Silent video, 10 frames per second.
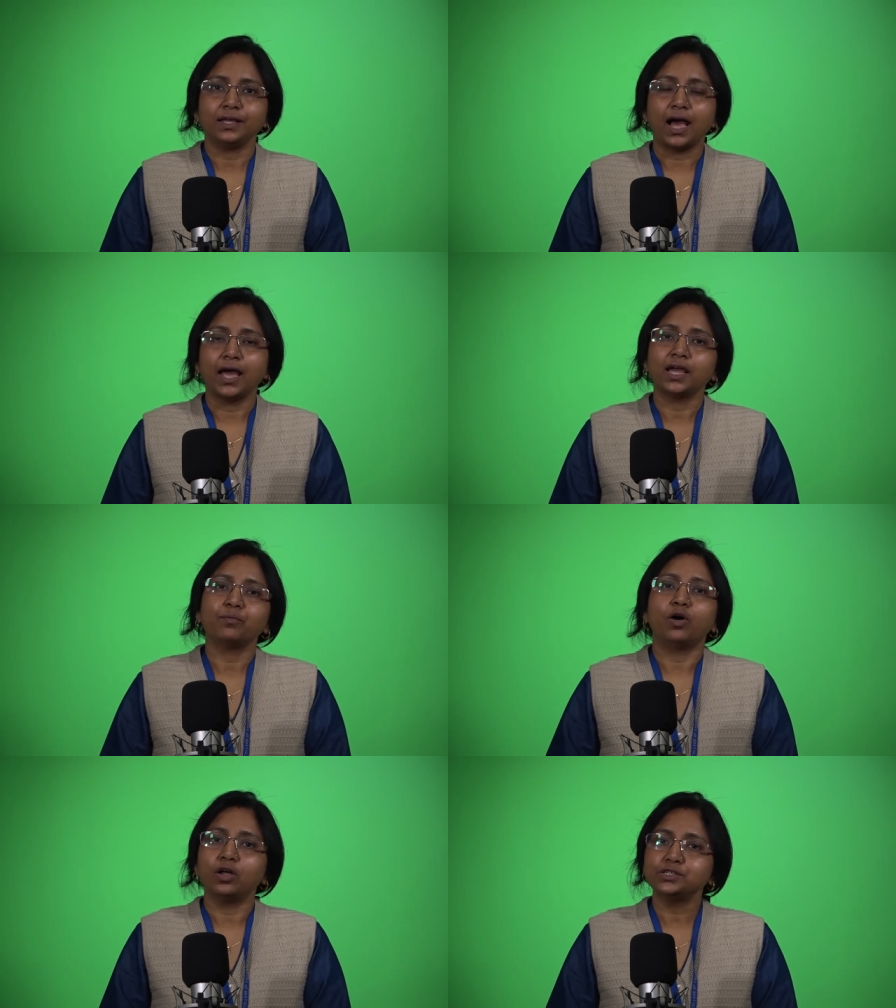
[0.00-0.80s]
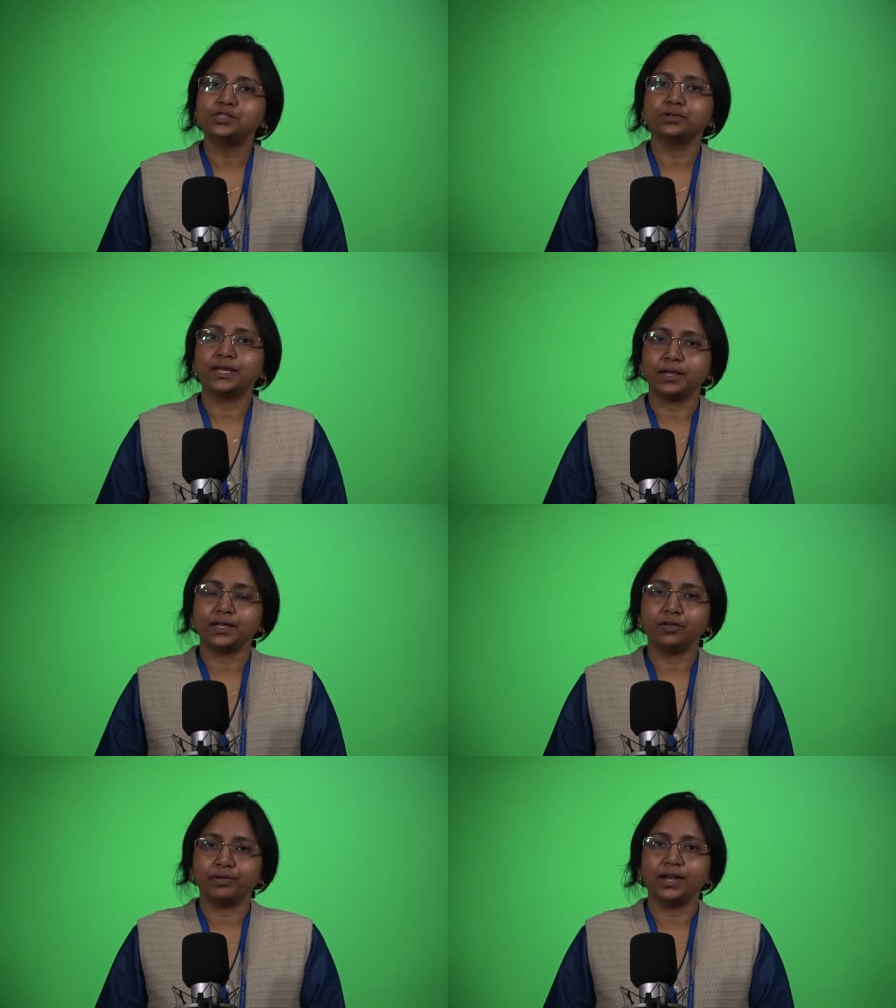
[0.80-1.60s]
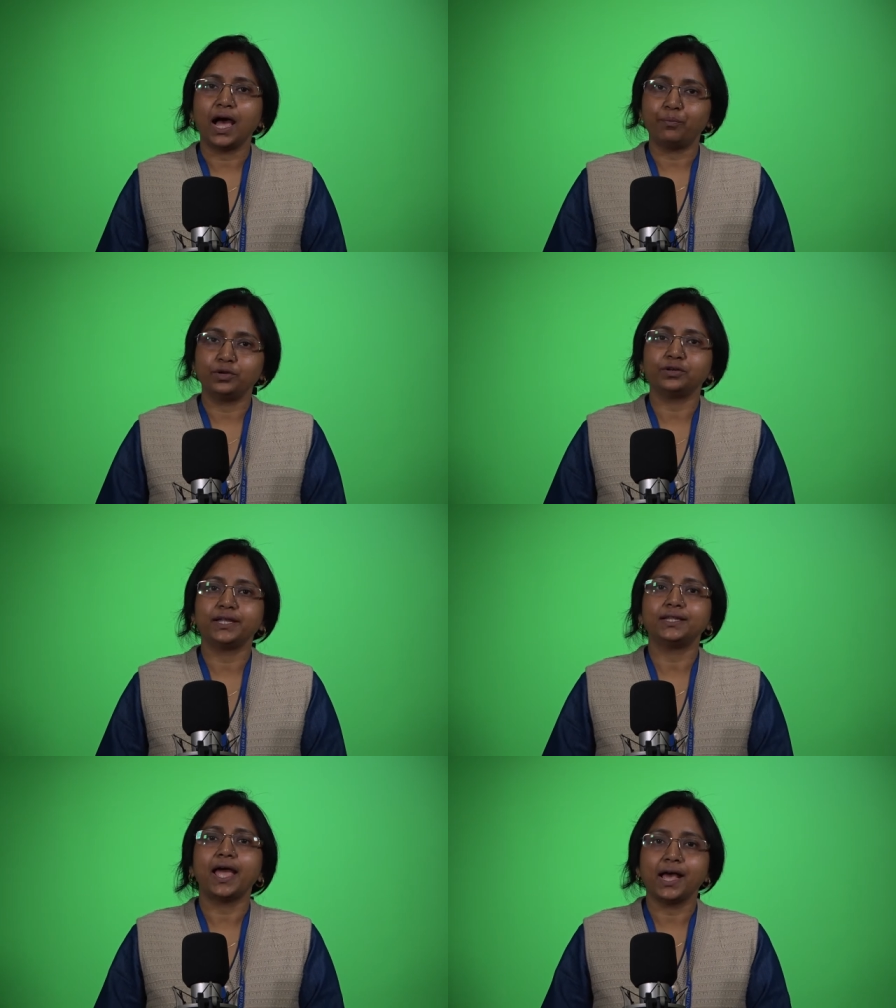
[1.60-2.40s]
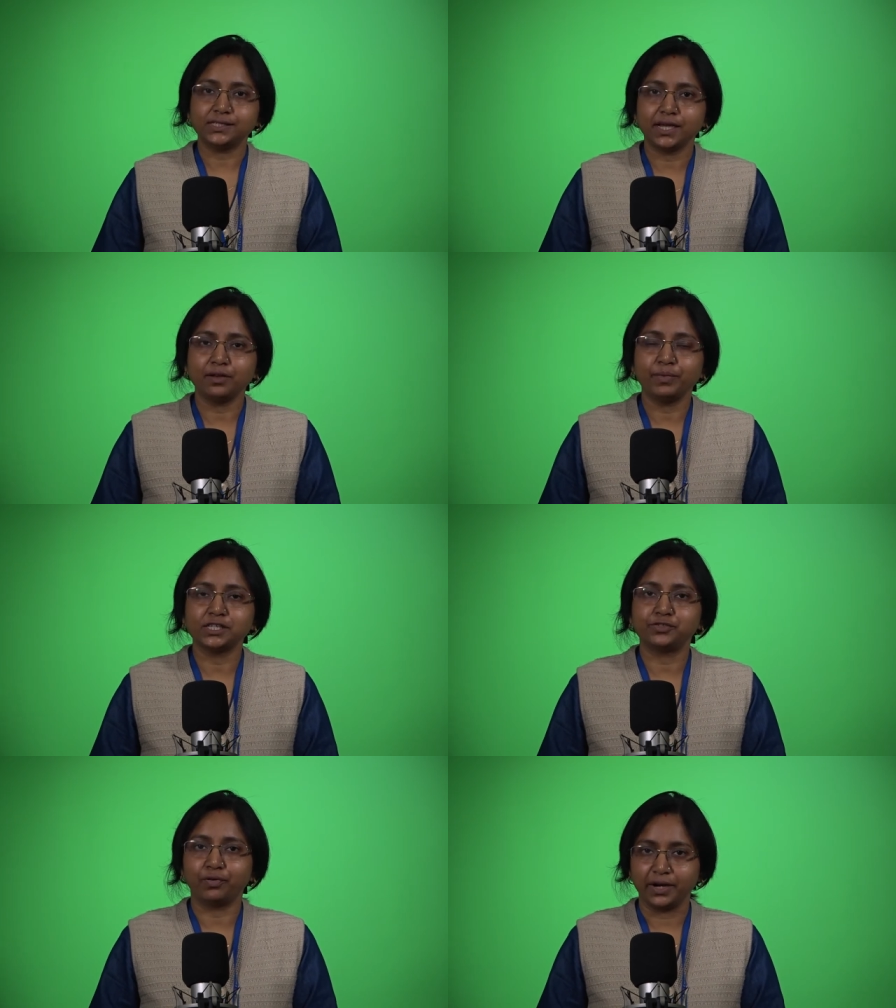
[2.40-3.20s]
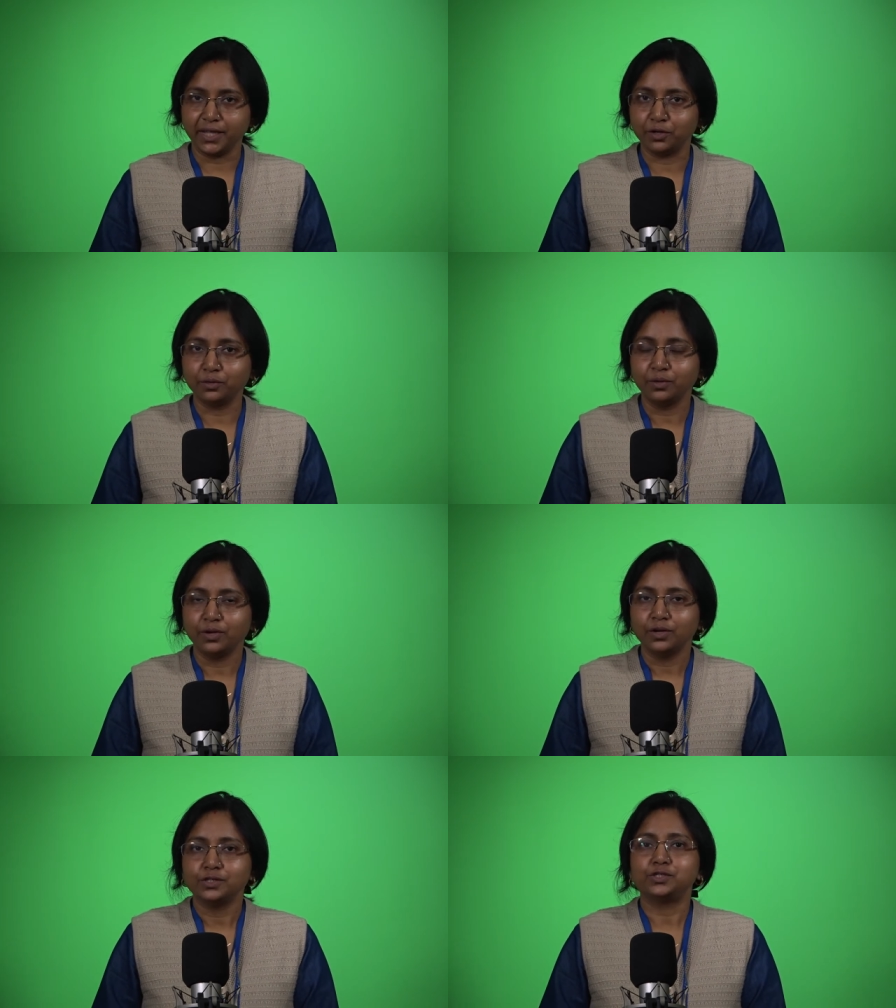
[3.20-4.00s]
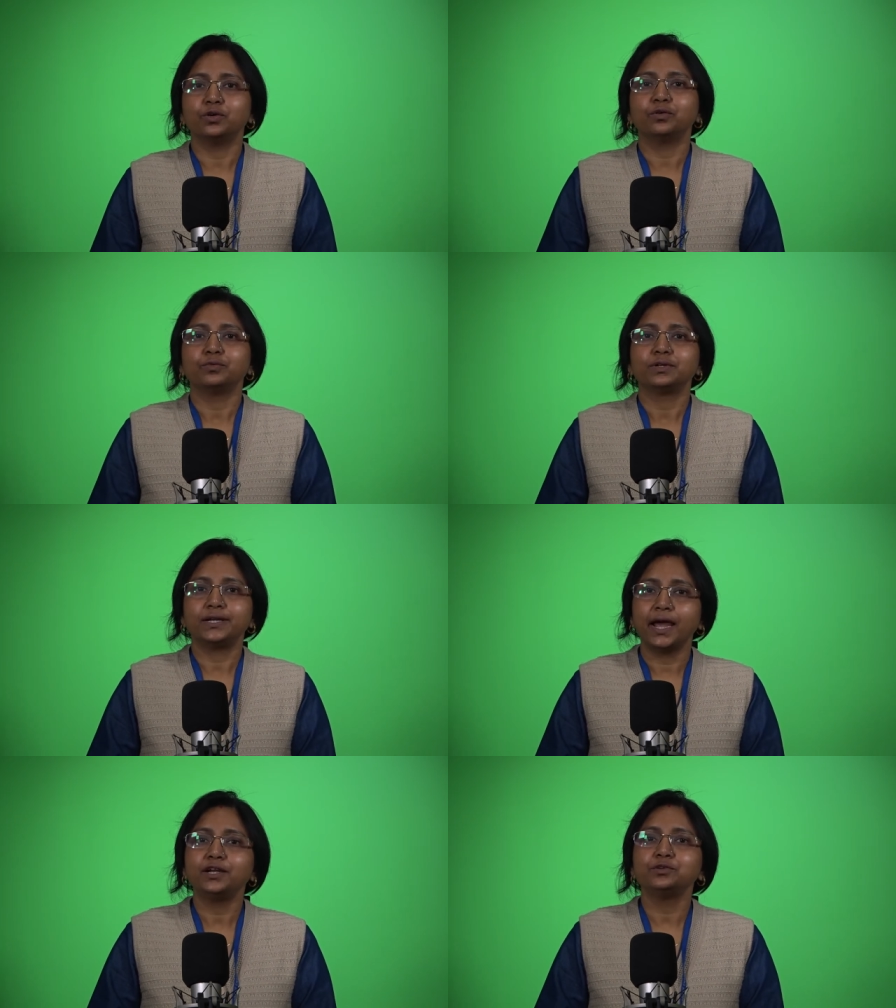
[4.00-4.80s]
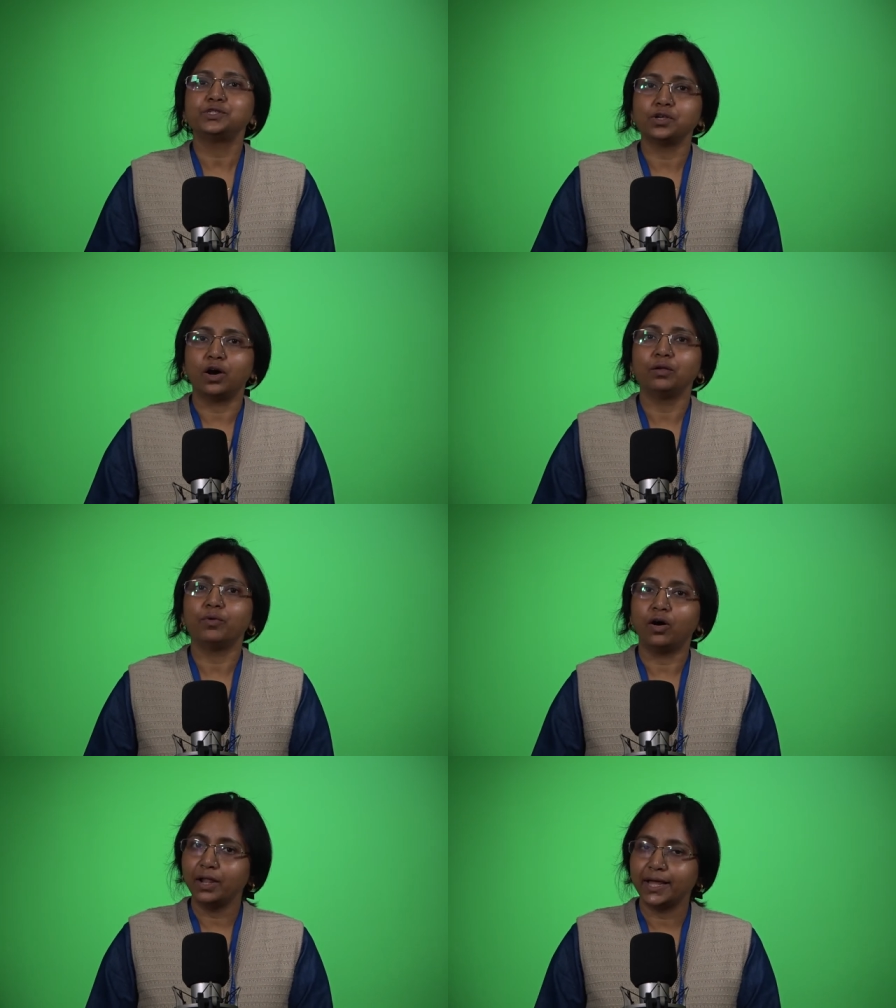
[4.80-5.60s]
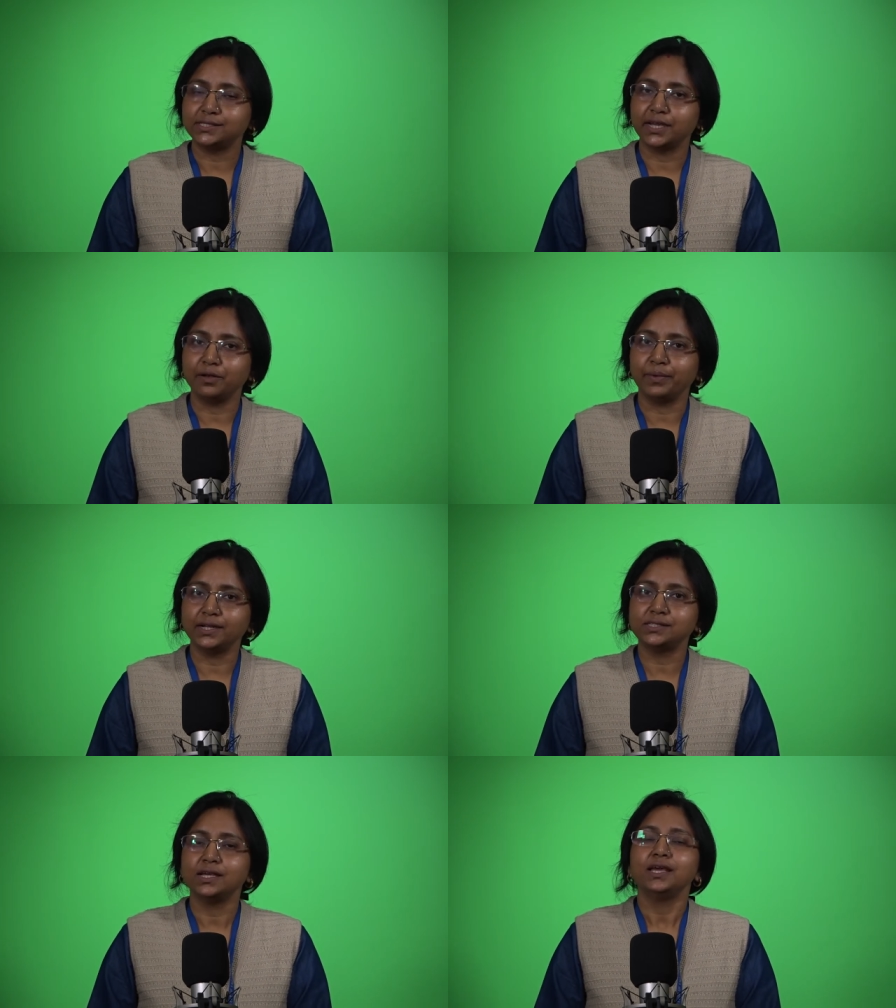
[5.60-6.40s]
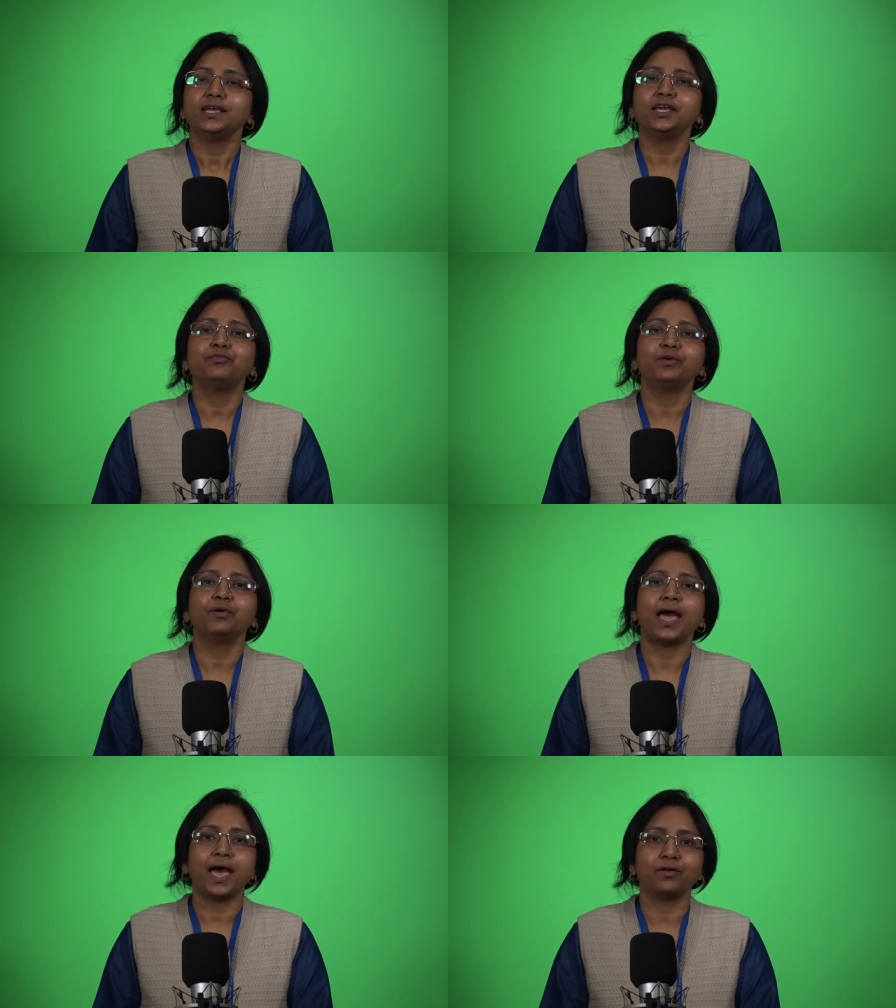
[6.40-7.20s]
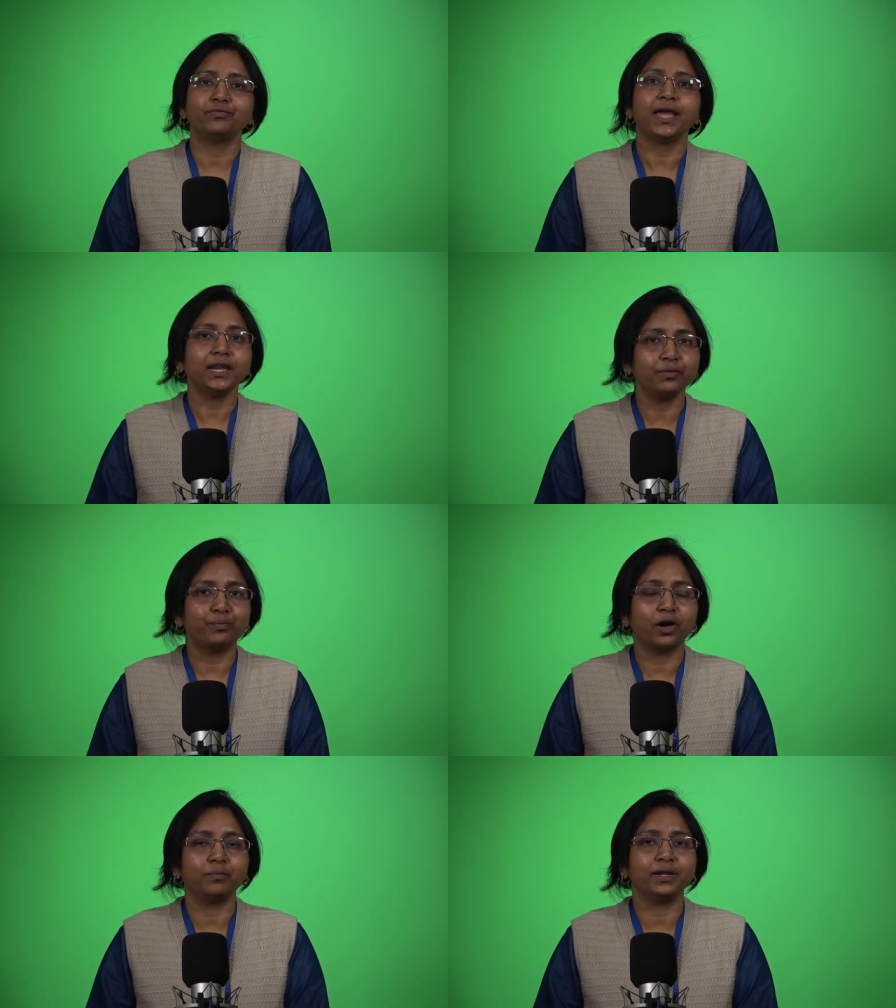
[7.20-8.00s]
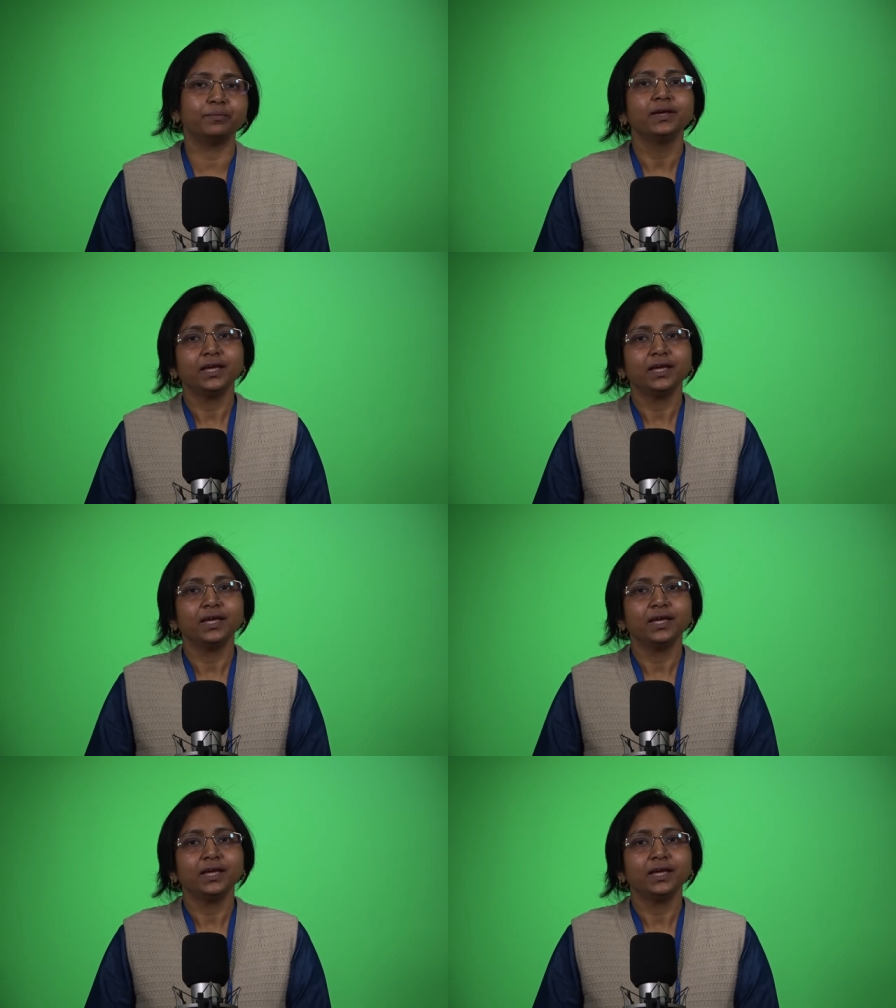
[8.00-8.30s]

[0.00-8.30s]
I have also given uploaded the assignments for you. So try to solve all assignments. If you have any problem,